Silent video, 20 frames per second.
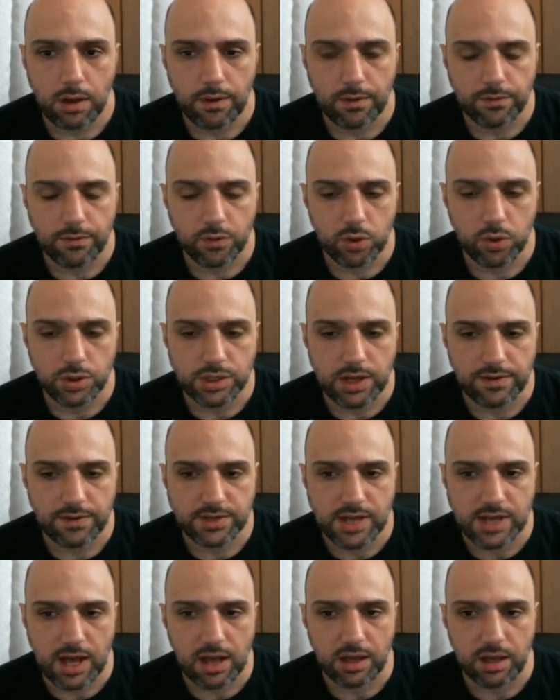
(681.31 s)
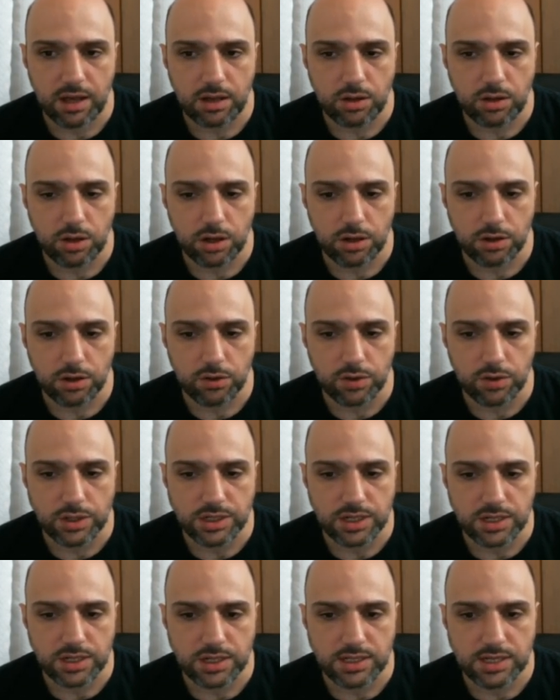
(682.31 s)
course, you have Talion. You can increase
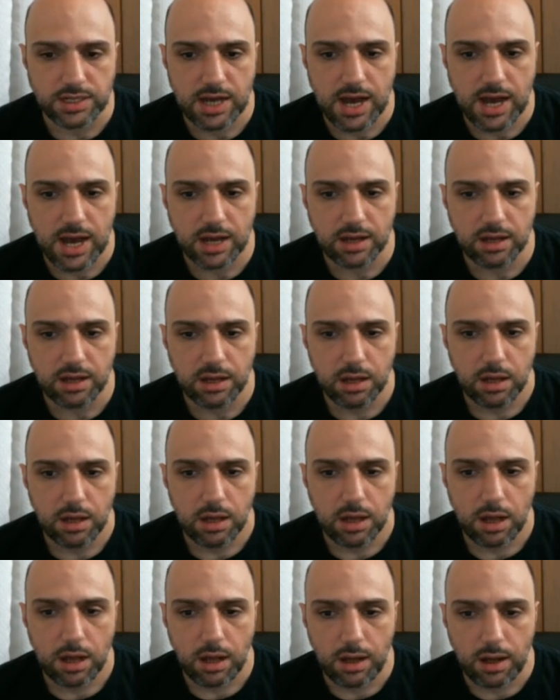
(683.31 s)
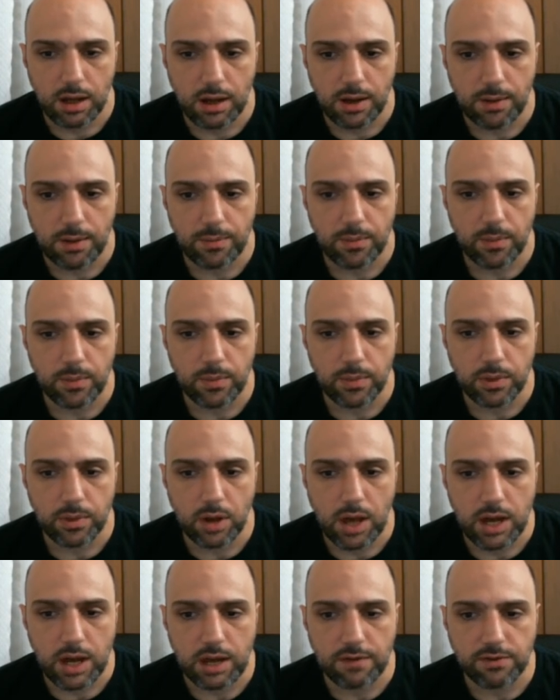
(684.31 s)
his attack.
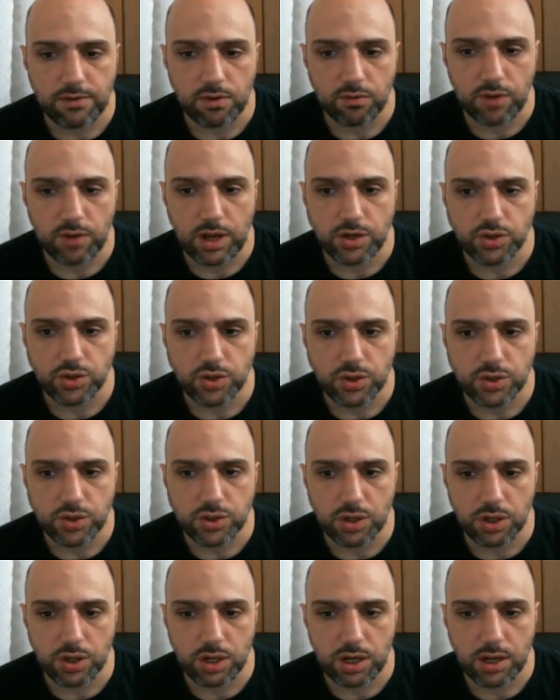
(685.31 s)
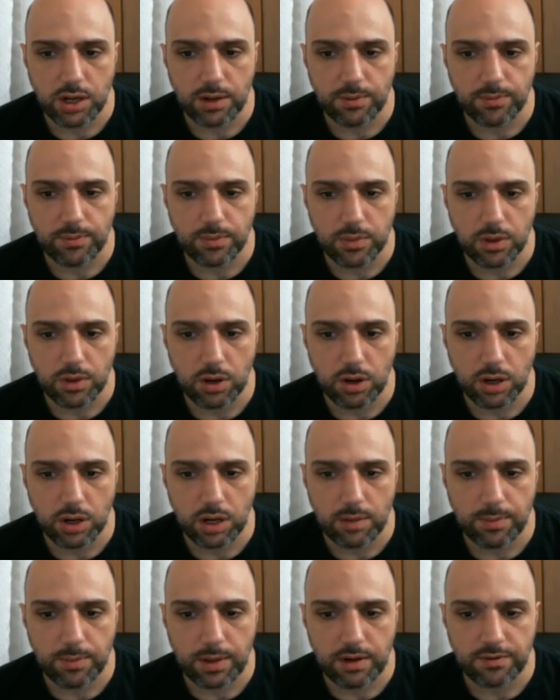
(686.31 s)
Any of the rangers are gonna
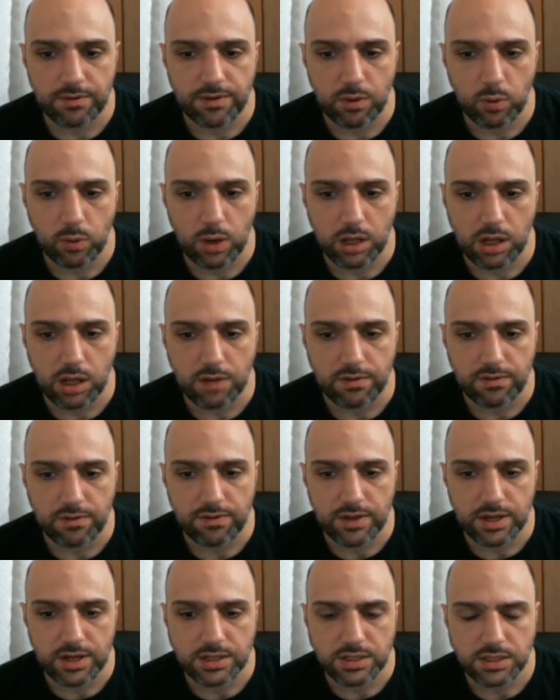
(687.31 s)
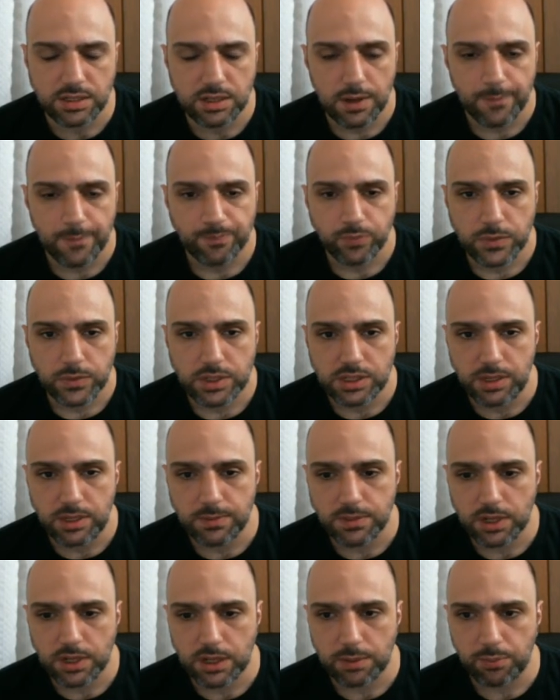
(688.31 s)
benefit well off of this. Seems
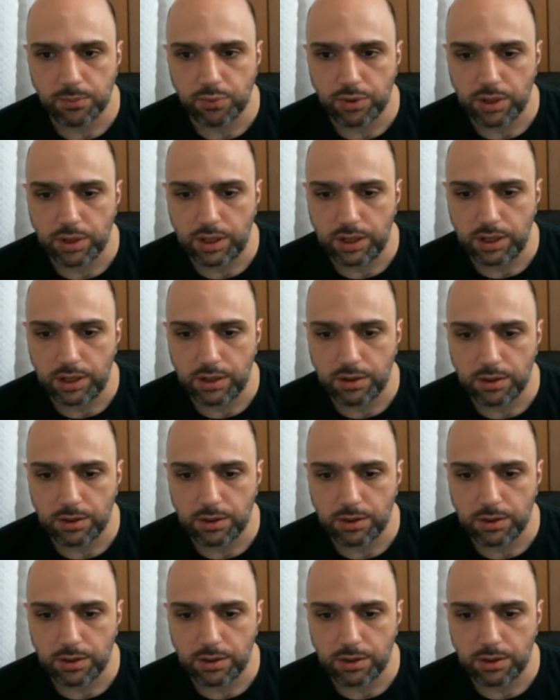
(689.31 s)
like a pretty